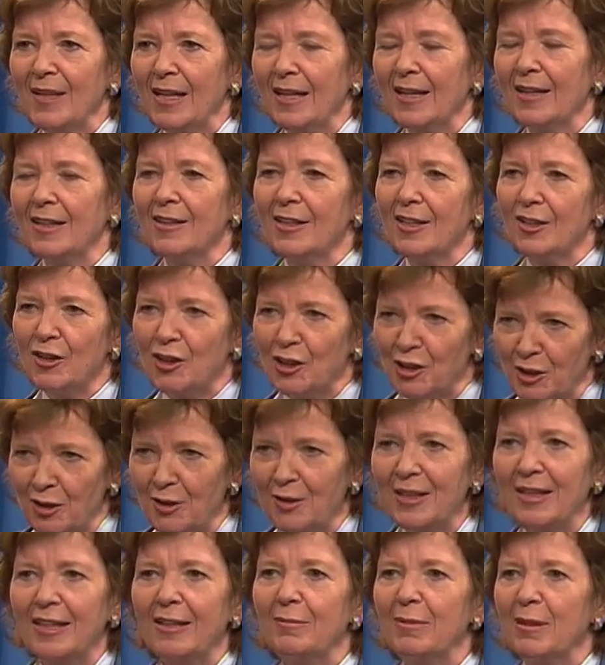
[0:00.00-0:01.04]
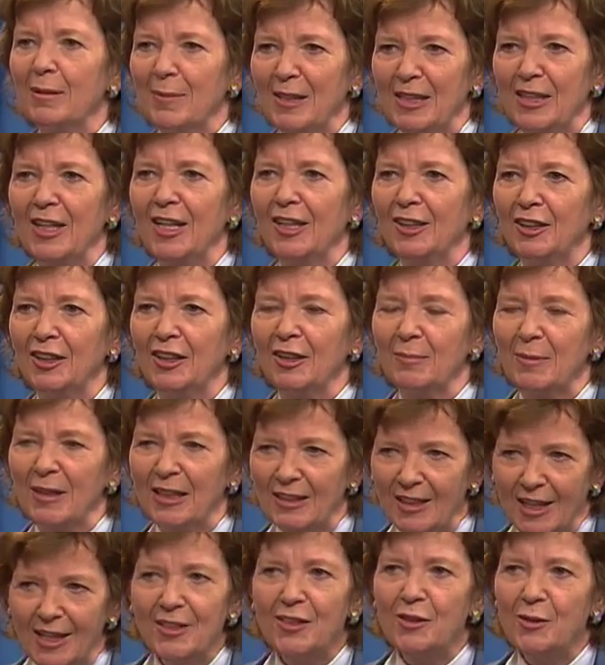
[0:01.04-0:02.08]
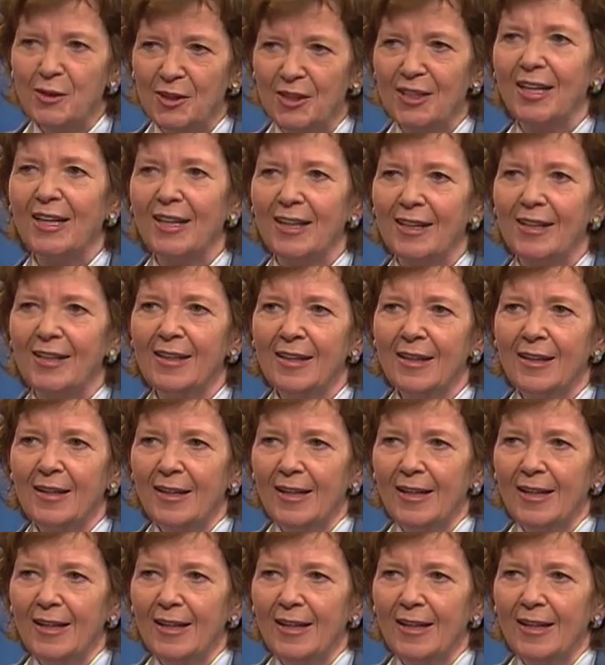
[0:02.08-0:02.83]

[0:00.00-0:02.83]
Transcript: in ensuring implementation, because as you say,